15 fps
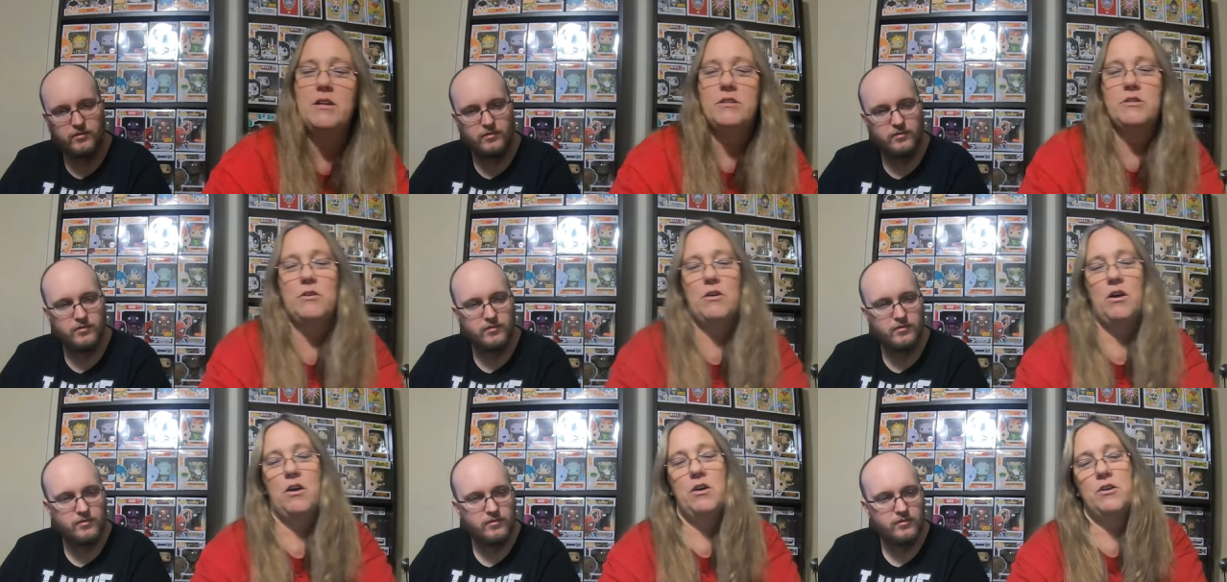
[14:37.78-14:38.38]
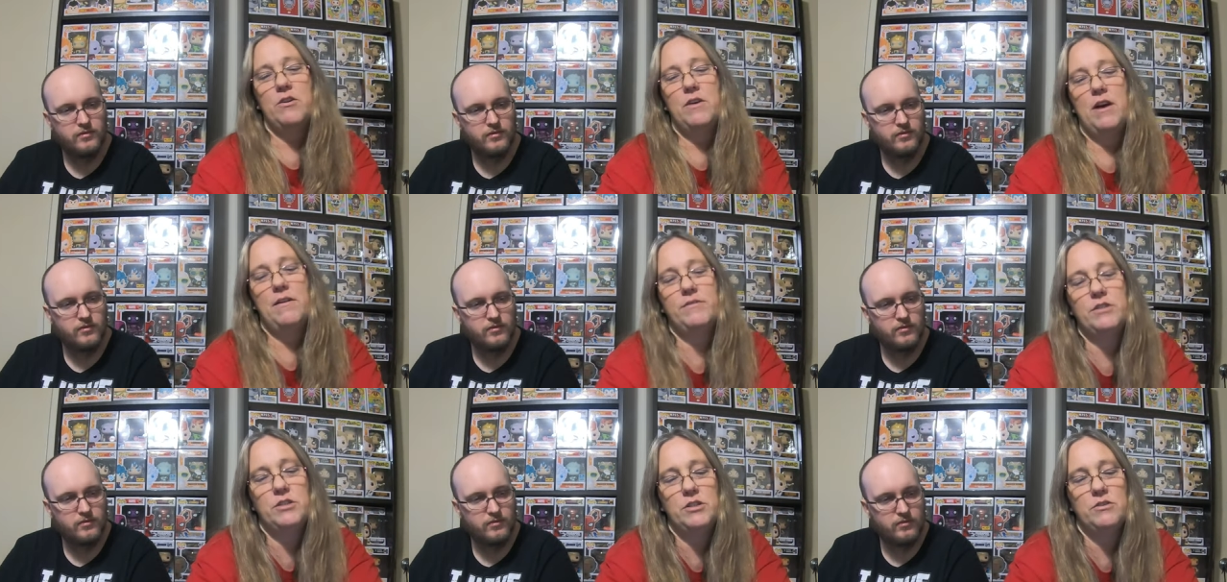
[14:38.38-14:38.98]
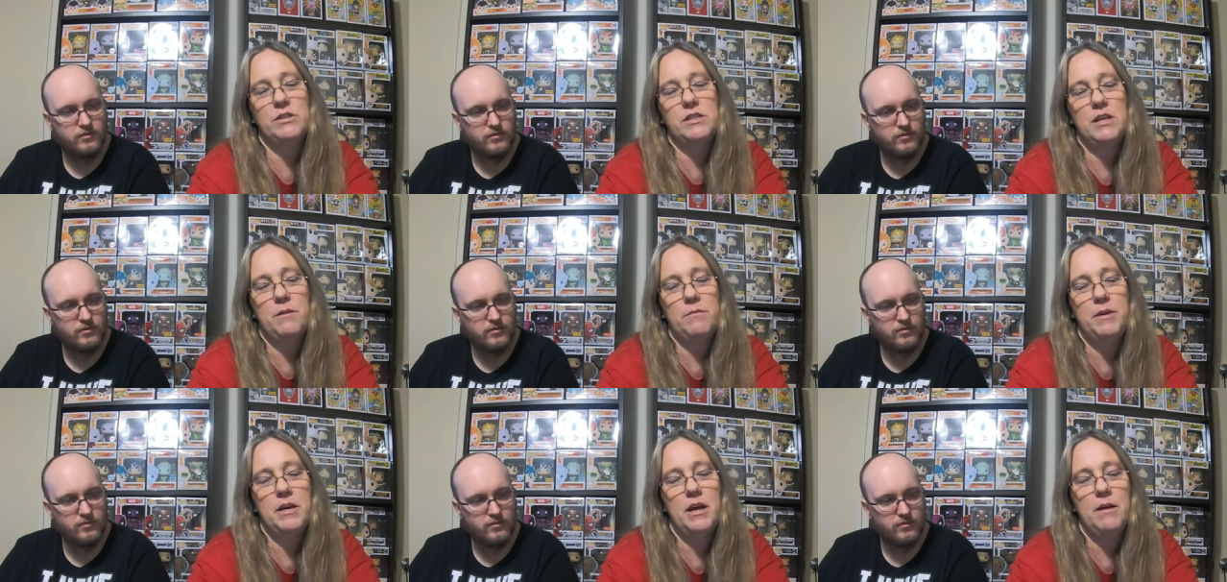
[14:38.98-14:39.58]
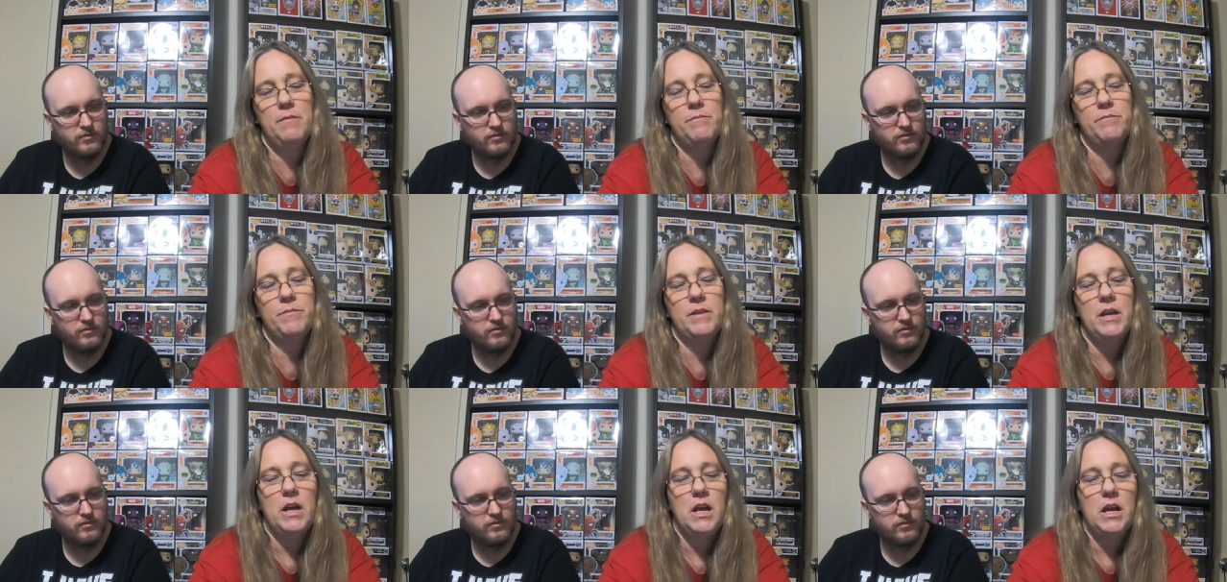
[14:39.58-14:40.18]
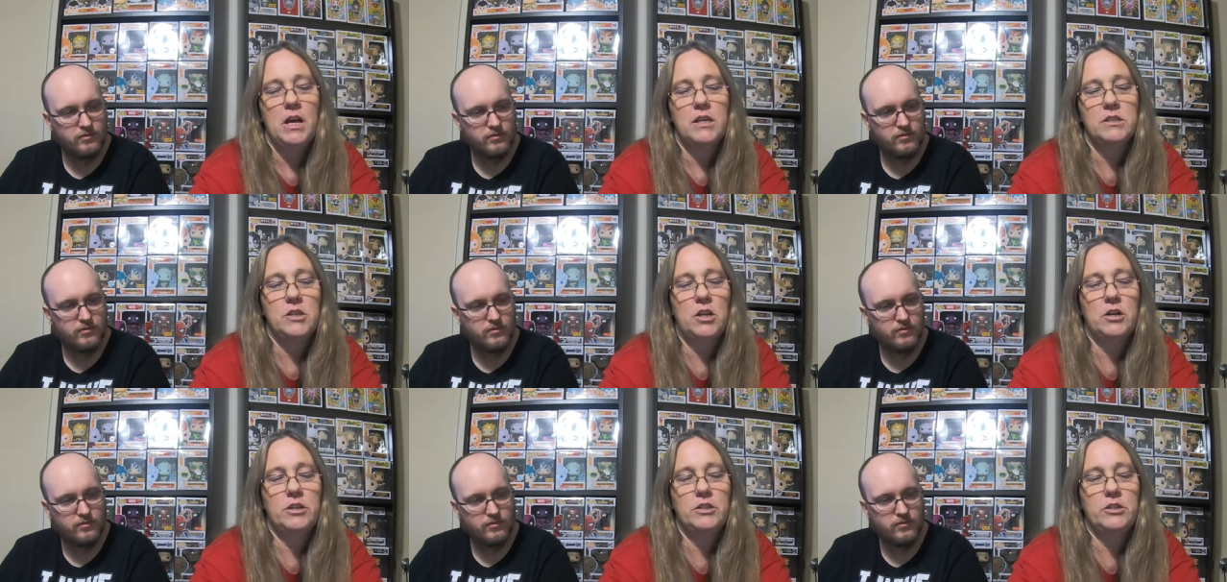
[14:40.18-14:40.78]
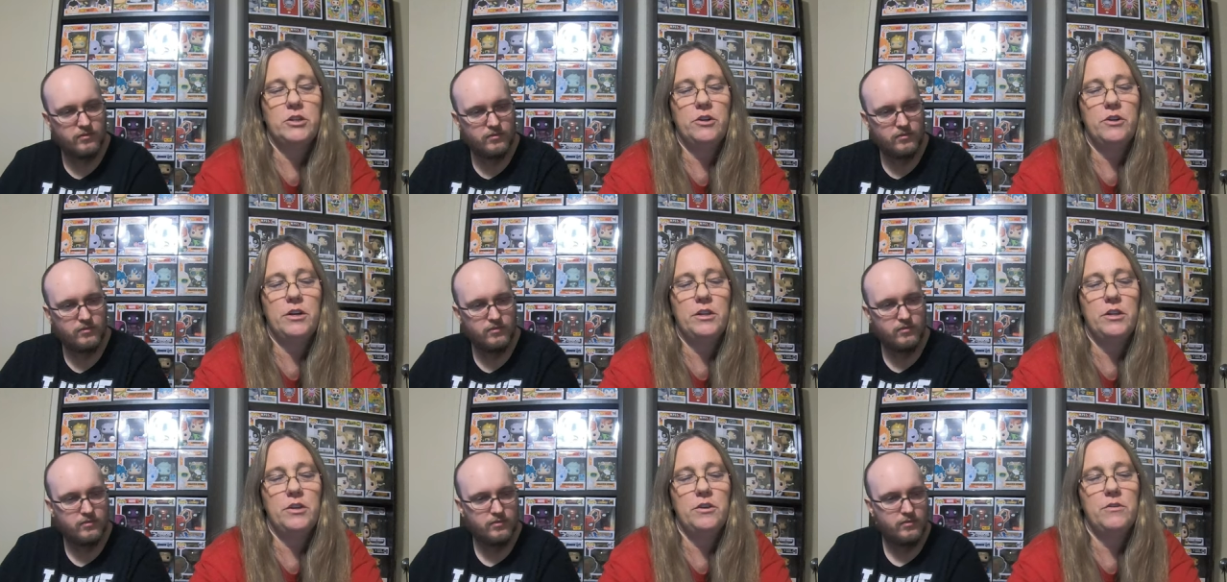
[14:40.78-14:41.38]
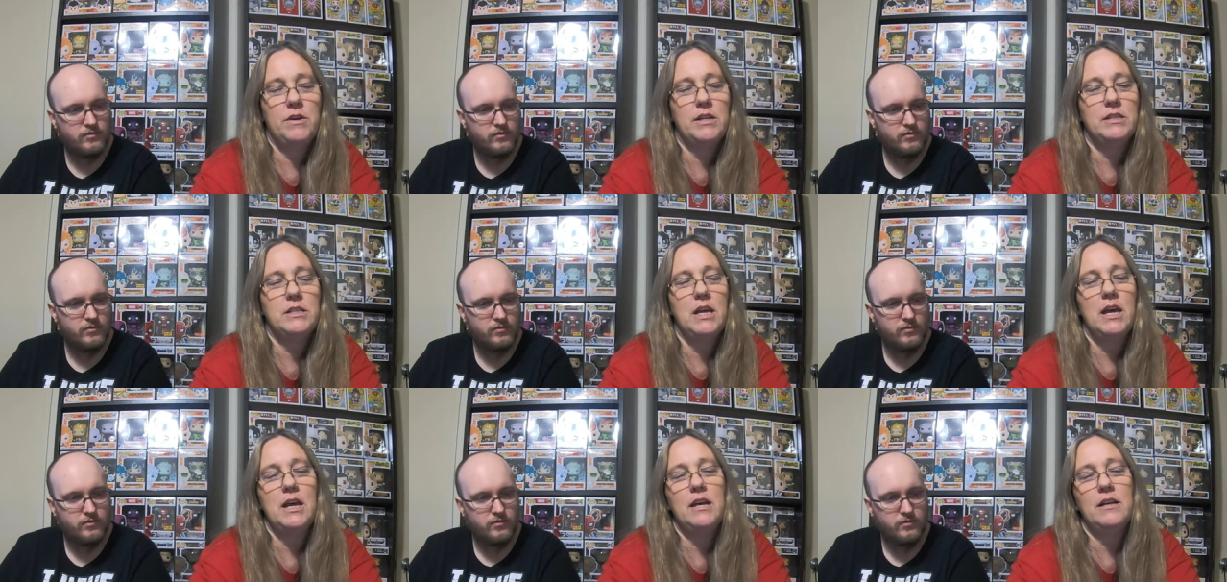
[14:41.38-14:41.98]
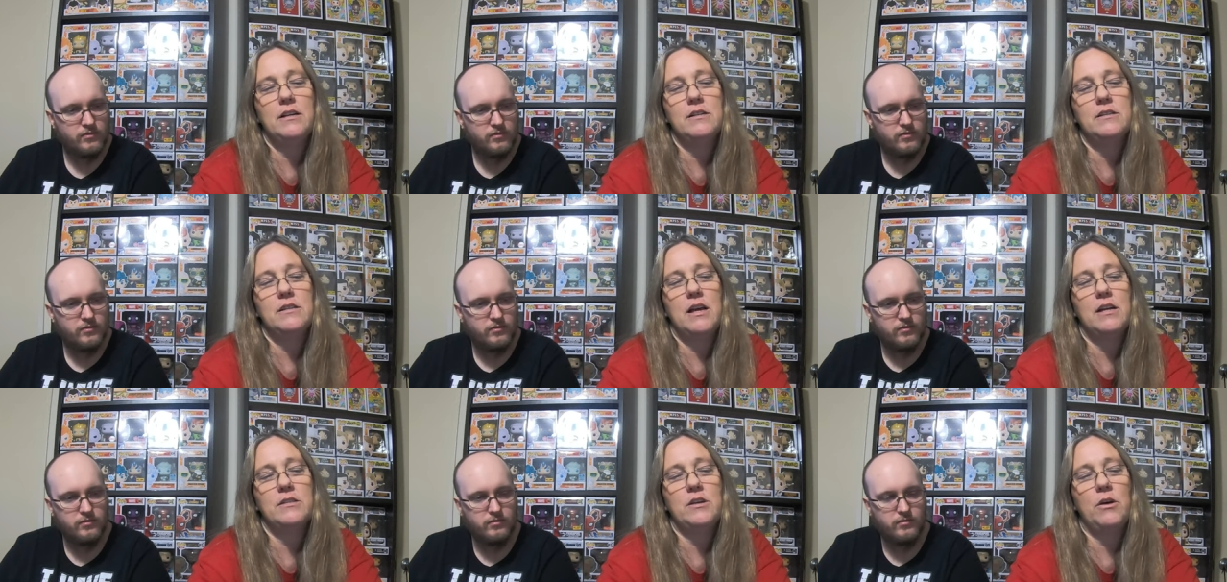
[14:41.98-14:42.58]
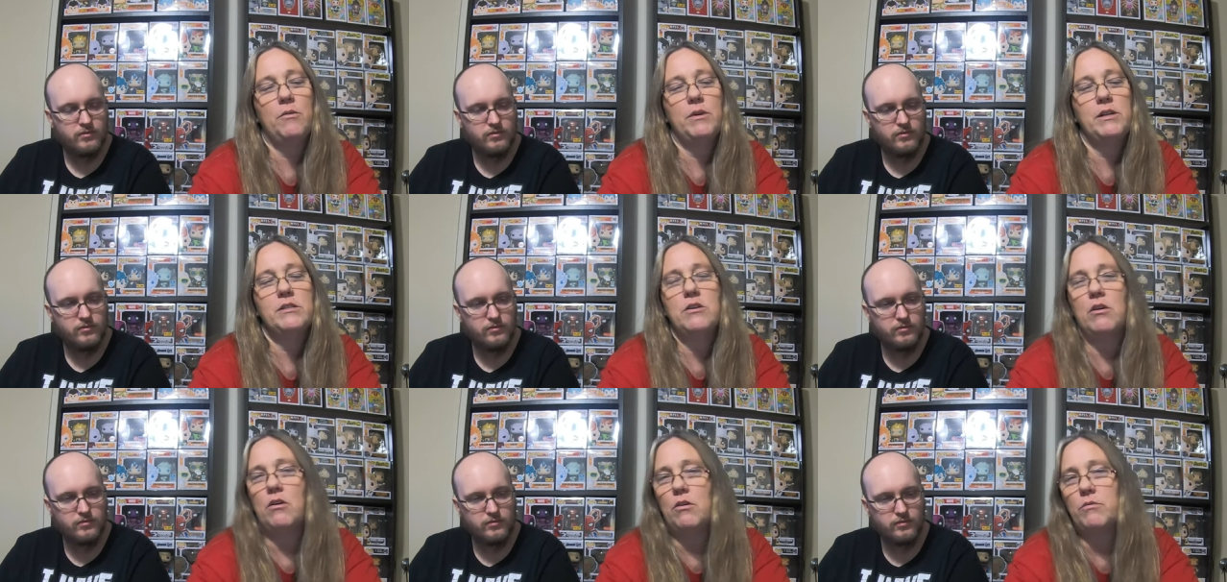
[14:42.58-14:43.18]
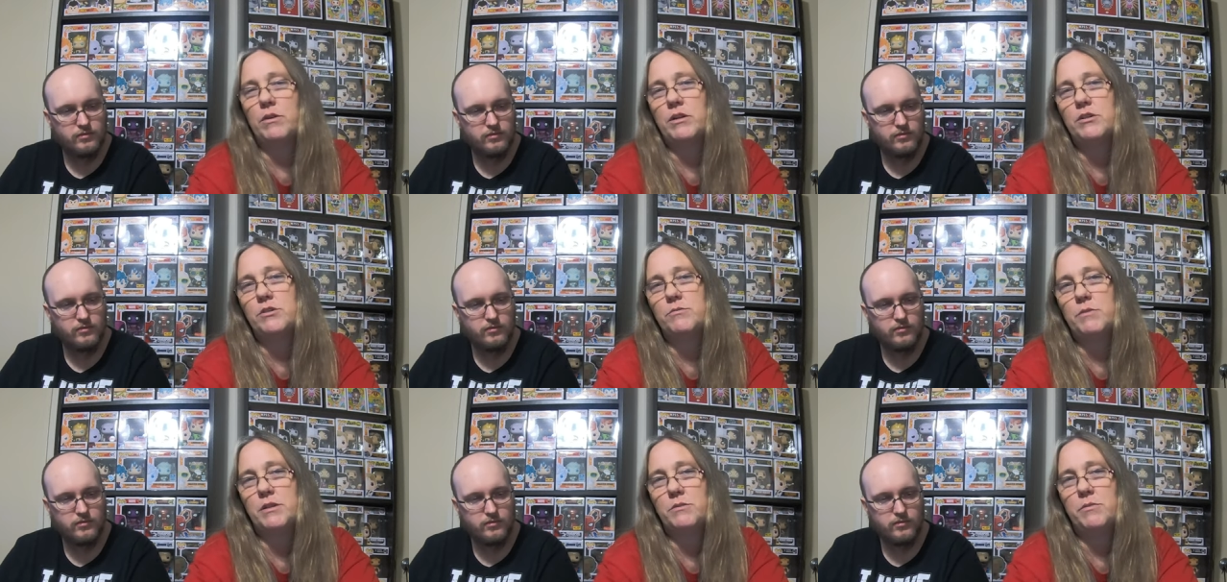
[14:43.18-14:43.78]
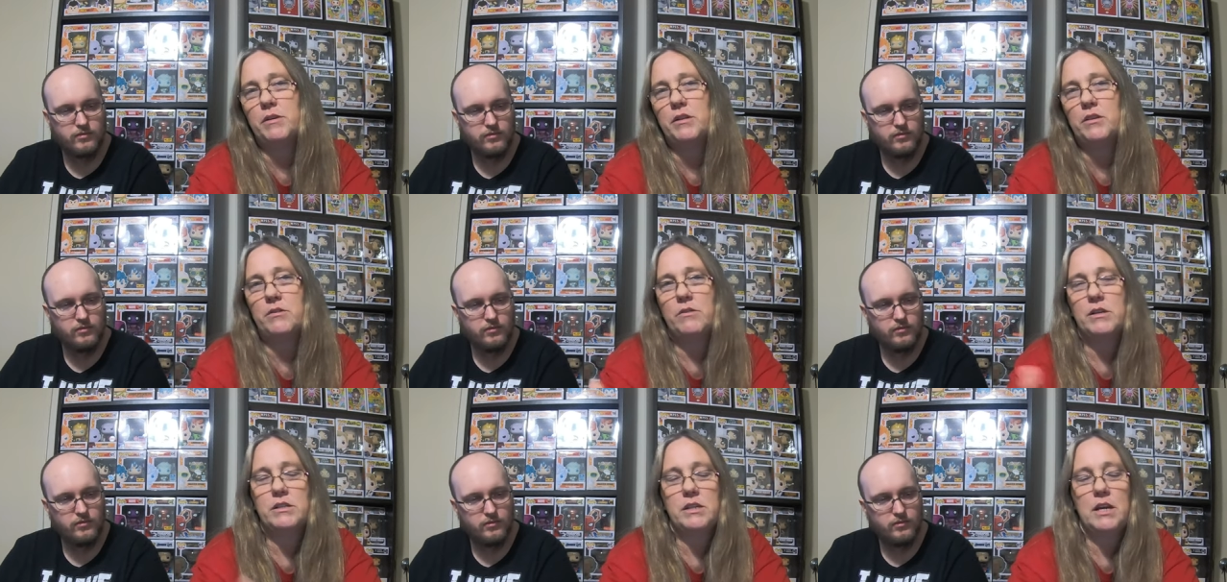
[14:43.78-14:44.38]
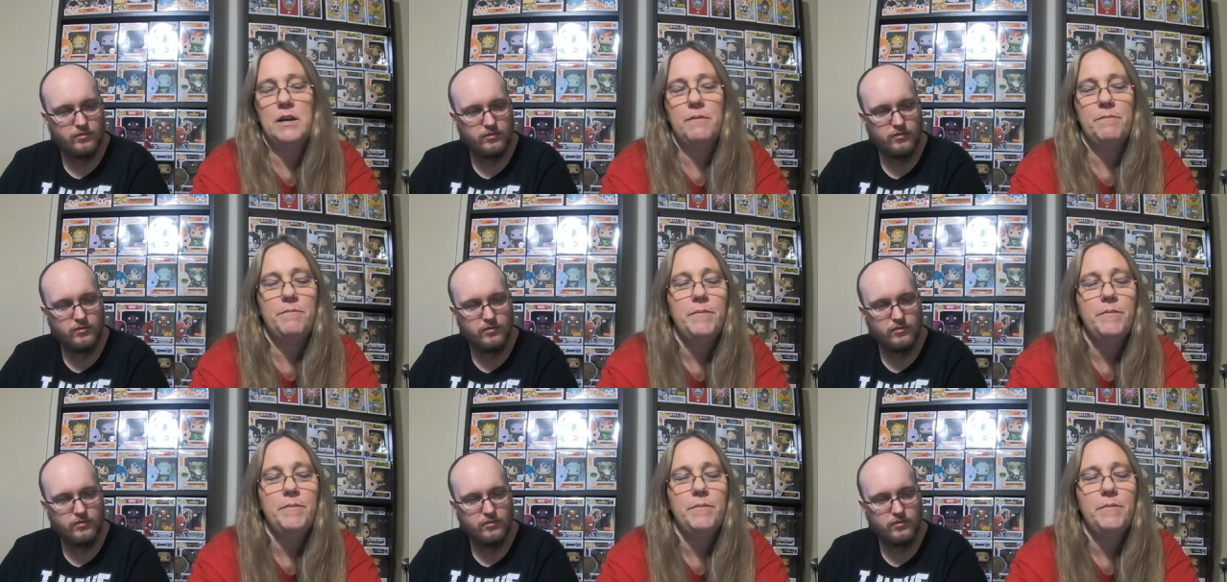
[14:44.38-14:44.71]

Speaker 1: So all you have to do is hit me up. As long as you're in the U S A, because as always, all winners must be in the U S A.